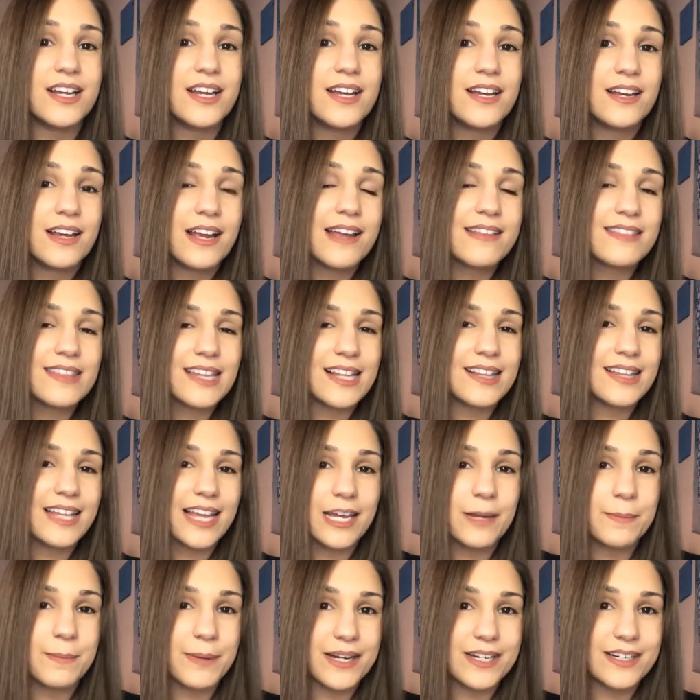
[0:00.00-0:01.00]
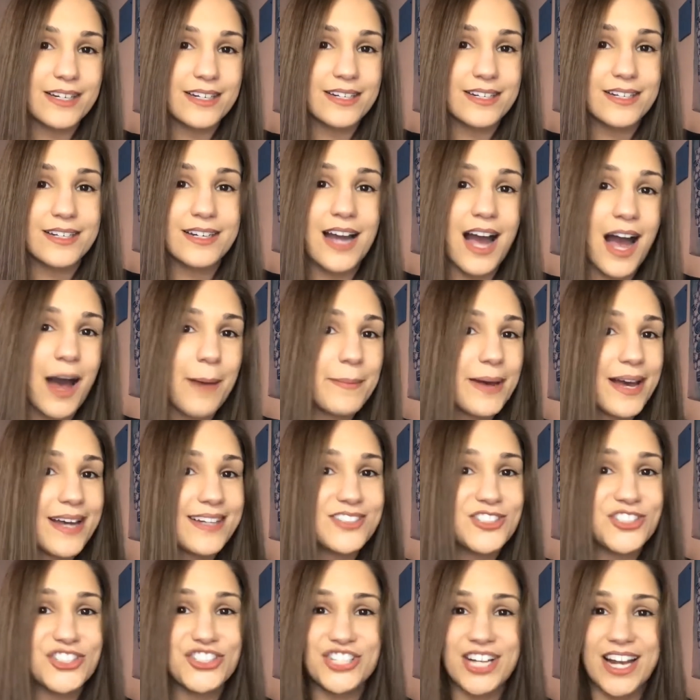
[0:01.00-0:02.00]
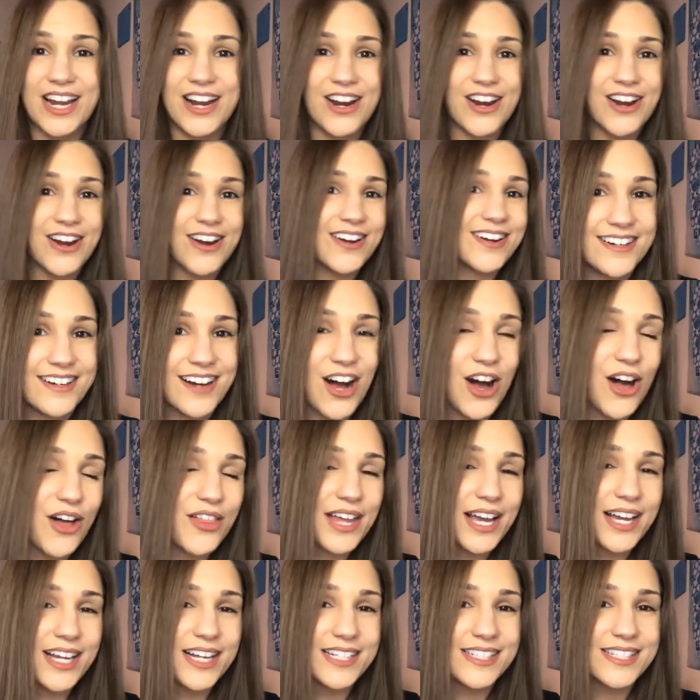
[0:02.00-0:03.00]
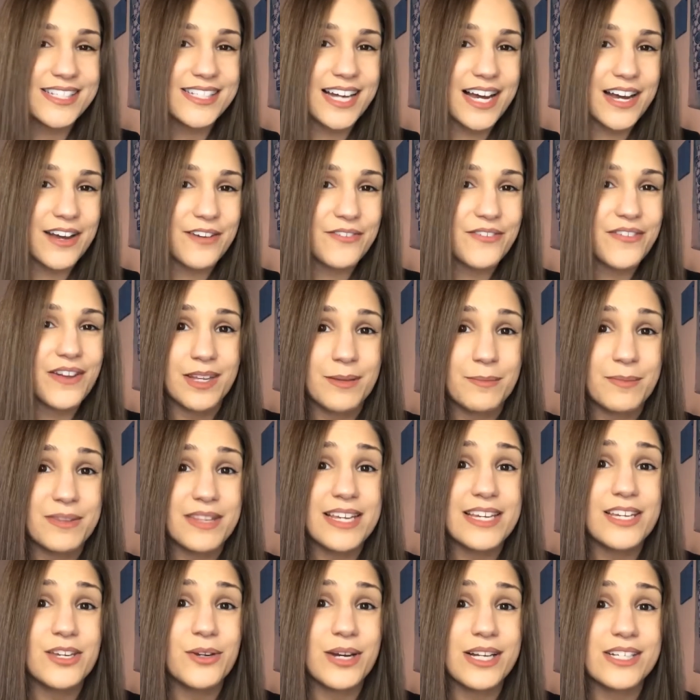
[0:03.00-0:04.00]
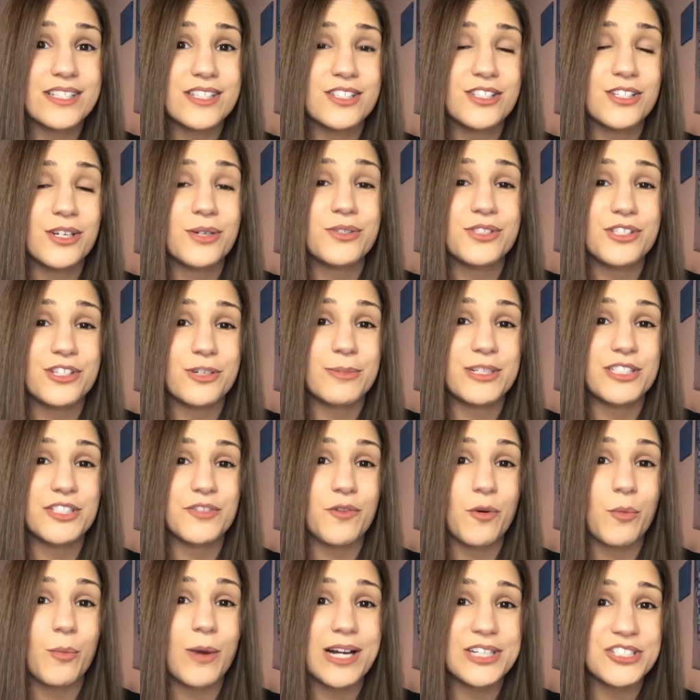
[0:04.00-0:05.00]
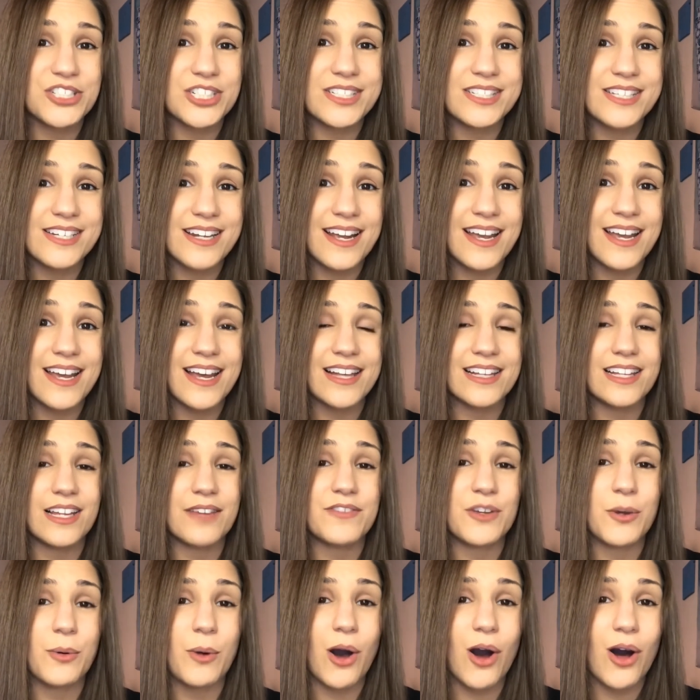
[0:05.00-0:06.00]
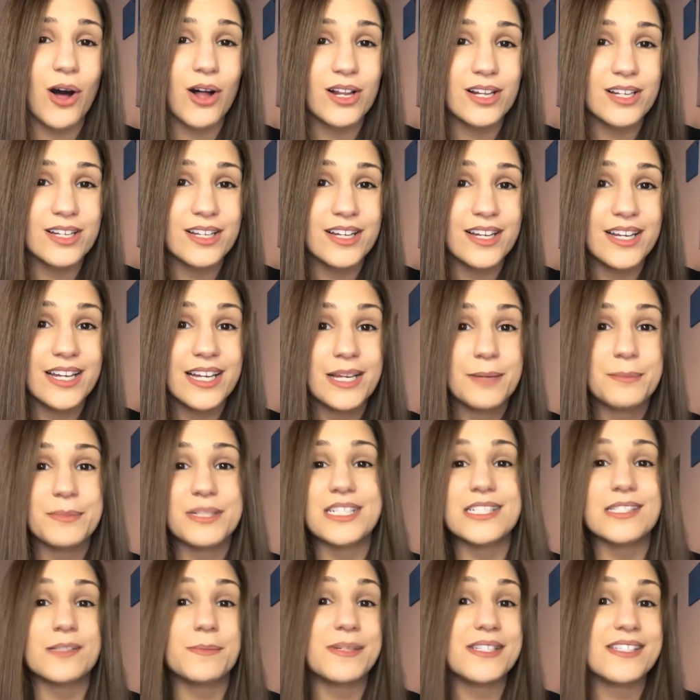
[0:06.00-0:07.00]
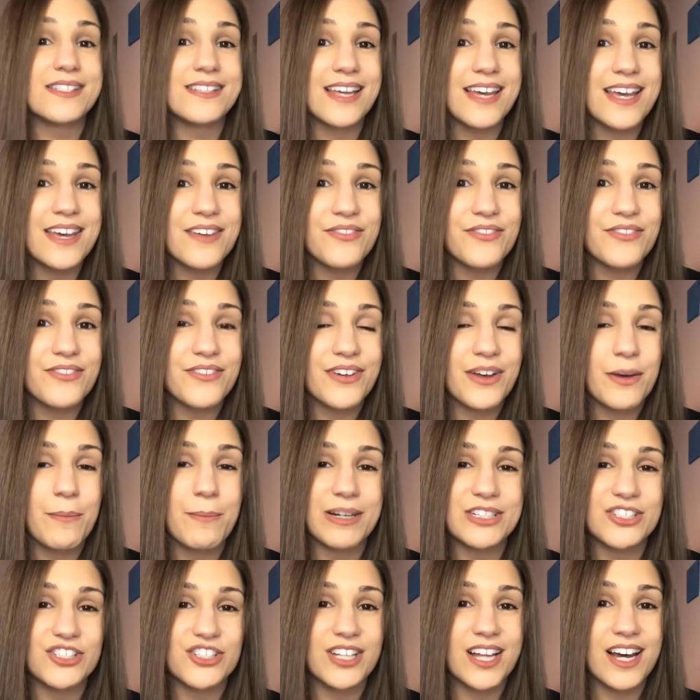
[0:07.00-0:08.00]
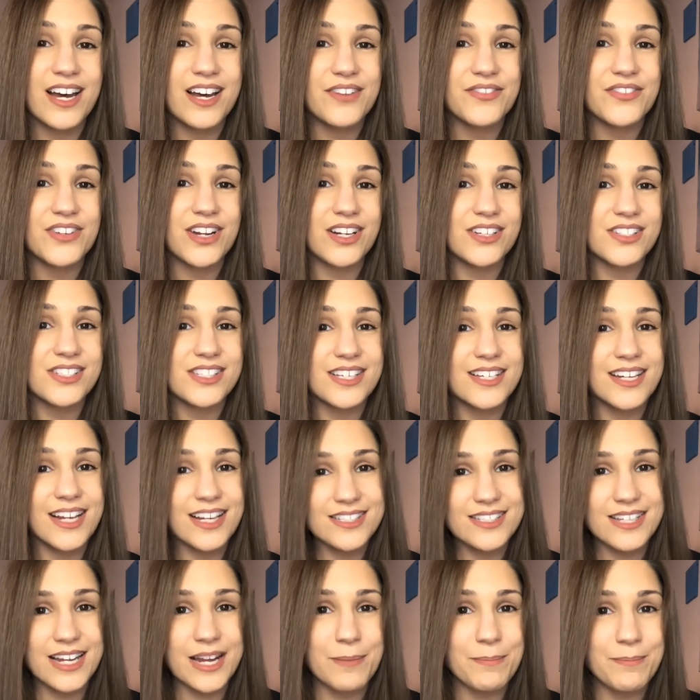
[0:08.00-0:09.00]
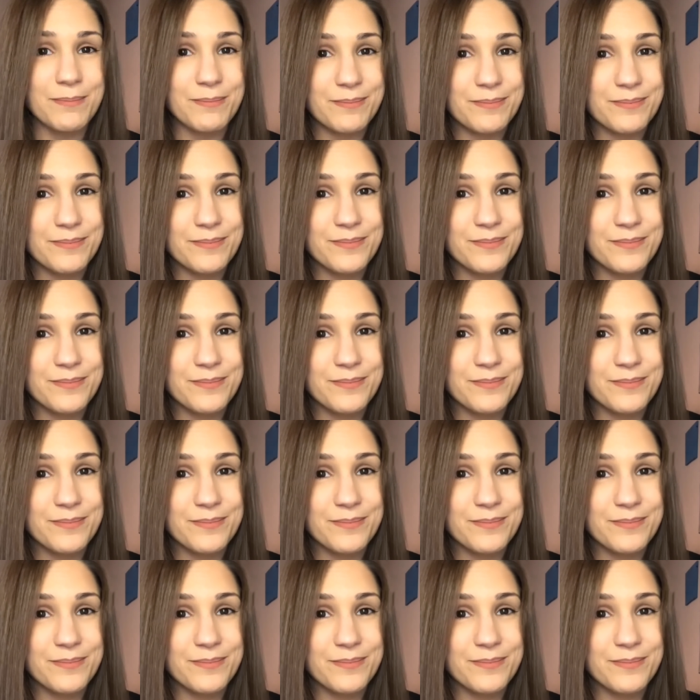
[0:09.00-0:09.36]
Hit that like button, comment, share, all that good stuff. Thank you guys so much for watching today. I love you all. Please be safe. Much love, and I'll see you next time.